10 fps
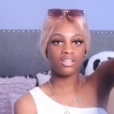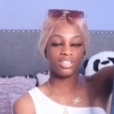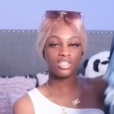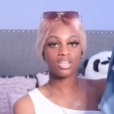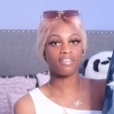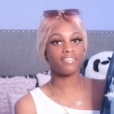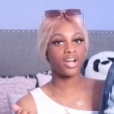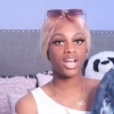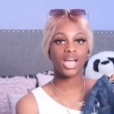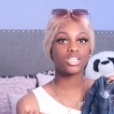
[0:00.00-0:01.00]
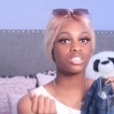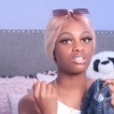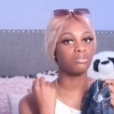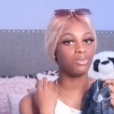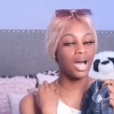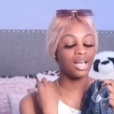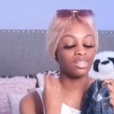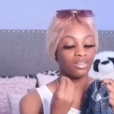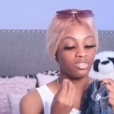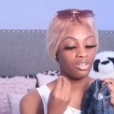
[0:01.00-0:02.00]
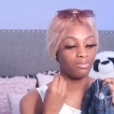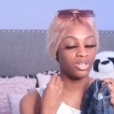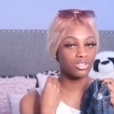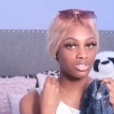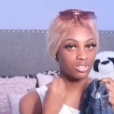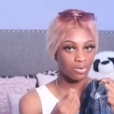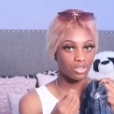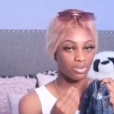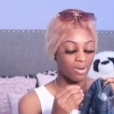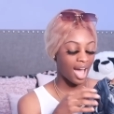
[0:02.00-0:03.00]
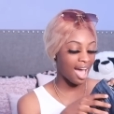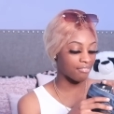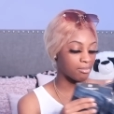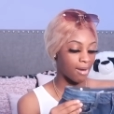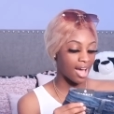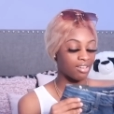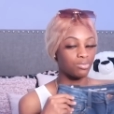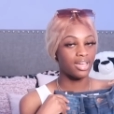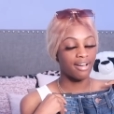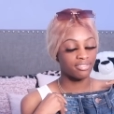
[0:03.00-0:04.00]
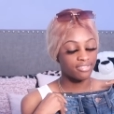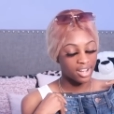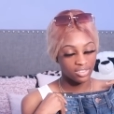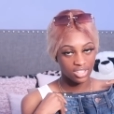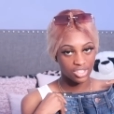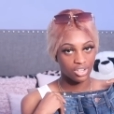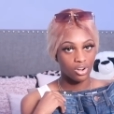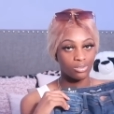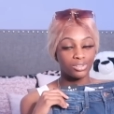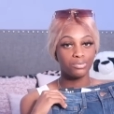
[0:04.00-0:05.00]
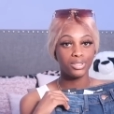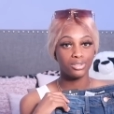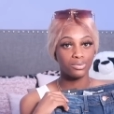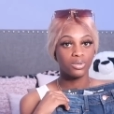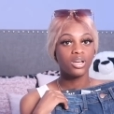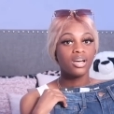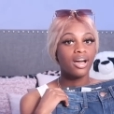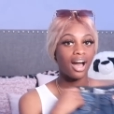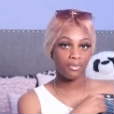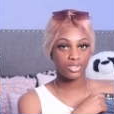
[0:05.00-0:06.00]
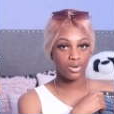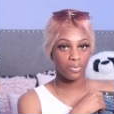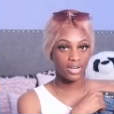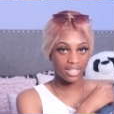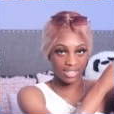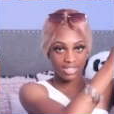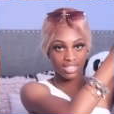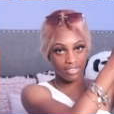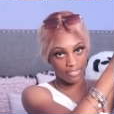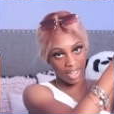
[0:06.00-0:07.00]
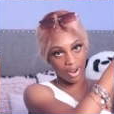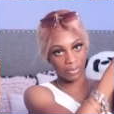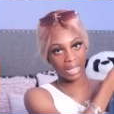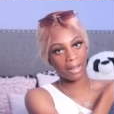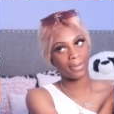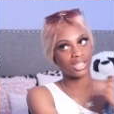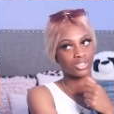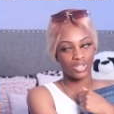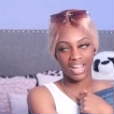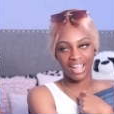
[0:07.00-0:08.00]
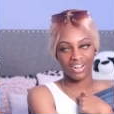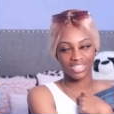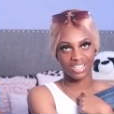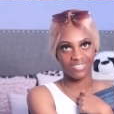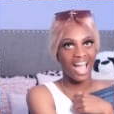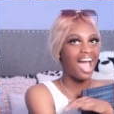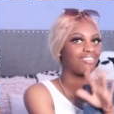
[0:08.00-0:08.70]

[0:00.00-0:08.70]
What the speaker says: These are very extra, but I love them. They're so cute. I have in mind, if we have a fair this year, hopefully we do, I was gonna wear this to the fair with like my straight hair stuff.